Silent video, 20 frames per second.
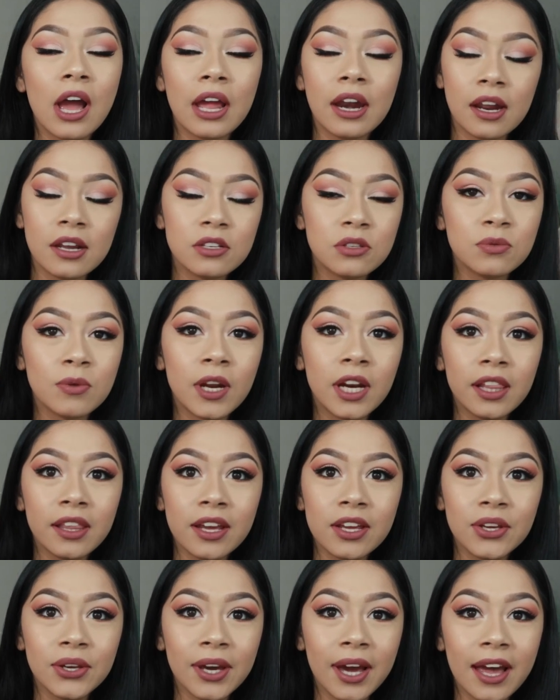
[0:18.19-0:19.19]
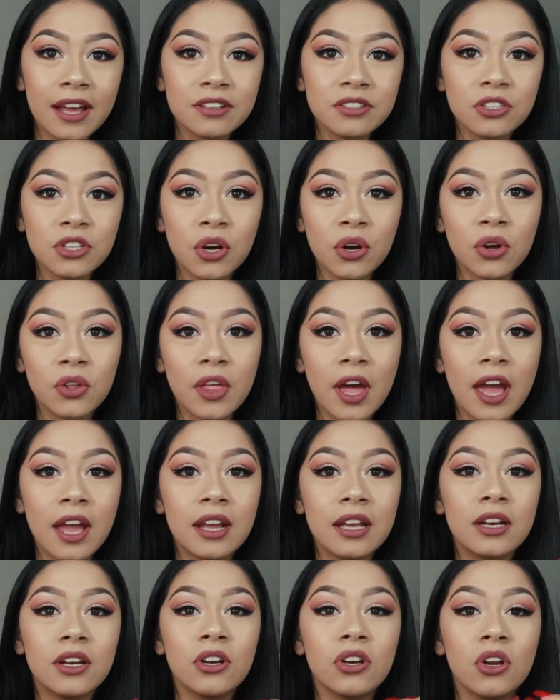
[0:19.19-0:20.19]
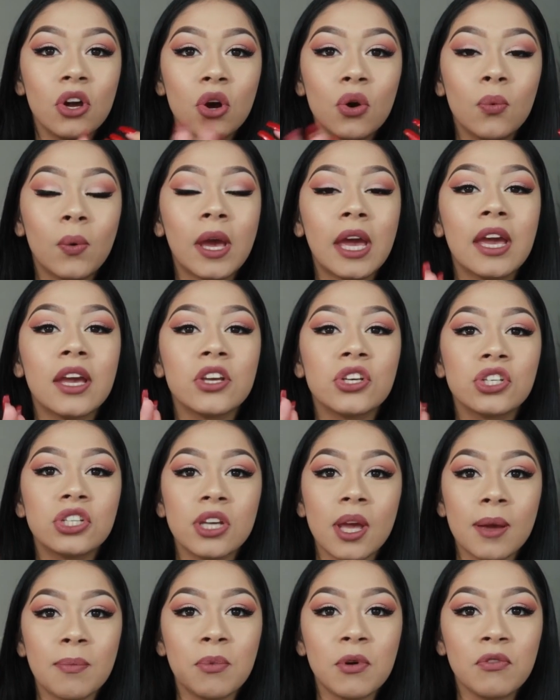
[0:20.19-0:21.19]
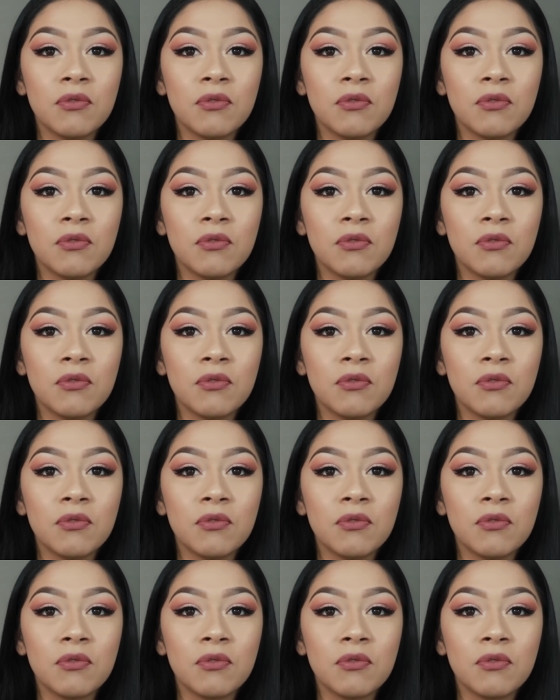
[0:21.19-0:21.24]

and I just wanna let you guys know that in no way, shape,